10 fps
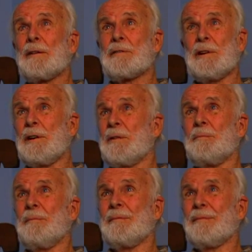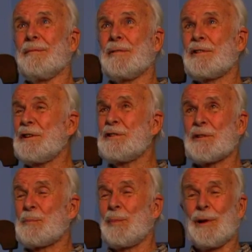she
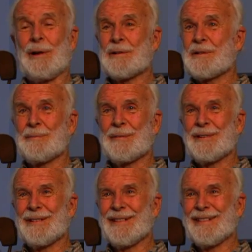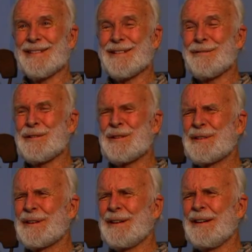just blossomed. You know, she
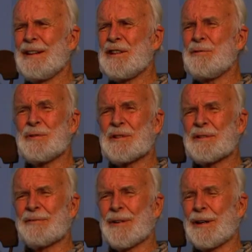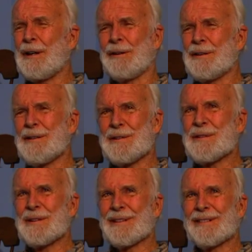was very
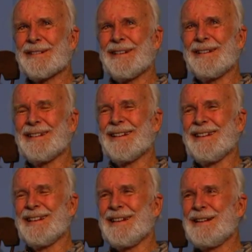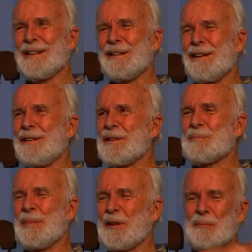artistic and did this
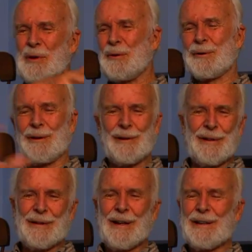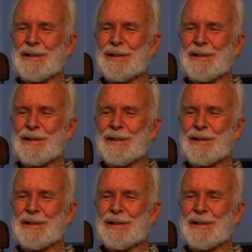big mural on the high